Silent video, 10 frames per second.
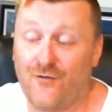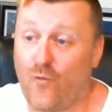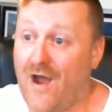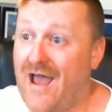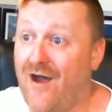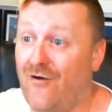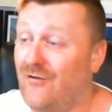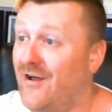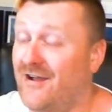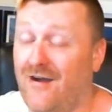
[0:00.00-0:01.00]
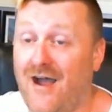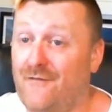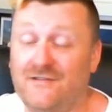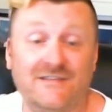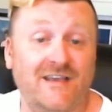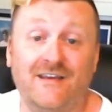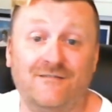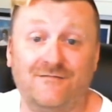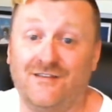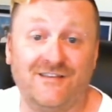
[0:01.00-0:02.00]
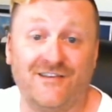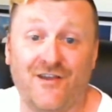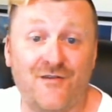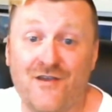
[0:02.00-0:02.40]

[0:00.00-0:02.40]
wow, like, I haven't seen, you know,